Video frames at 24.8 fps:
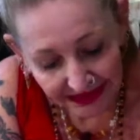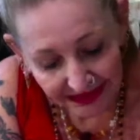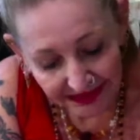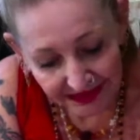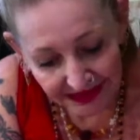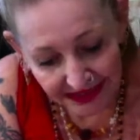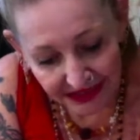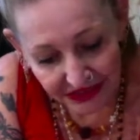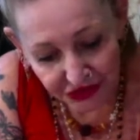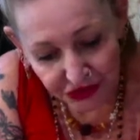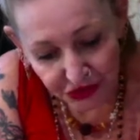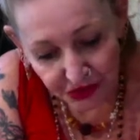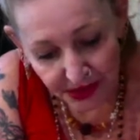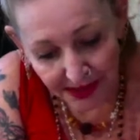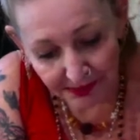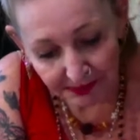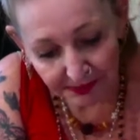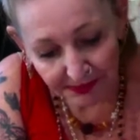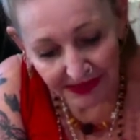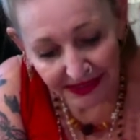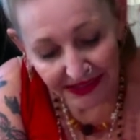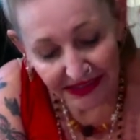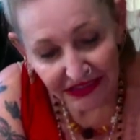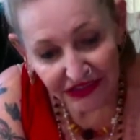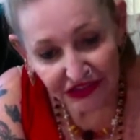that Trump
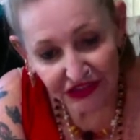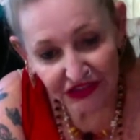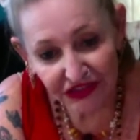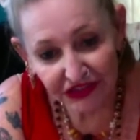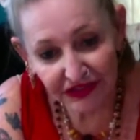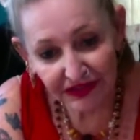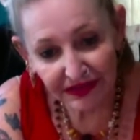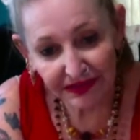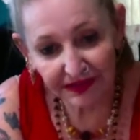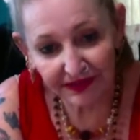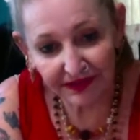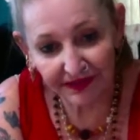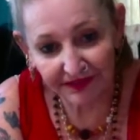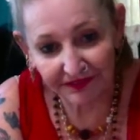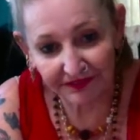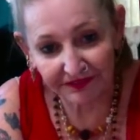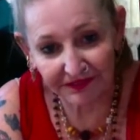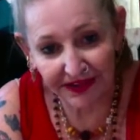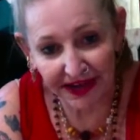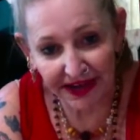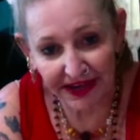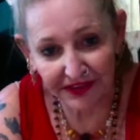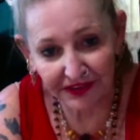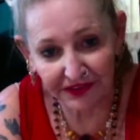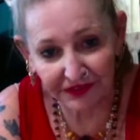is
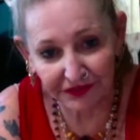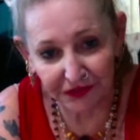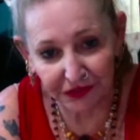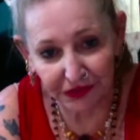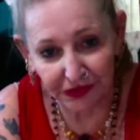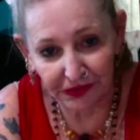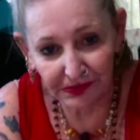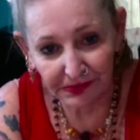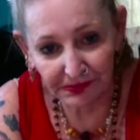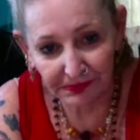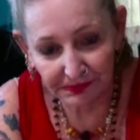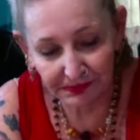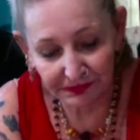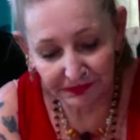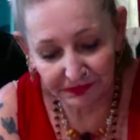faithful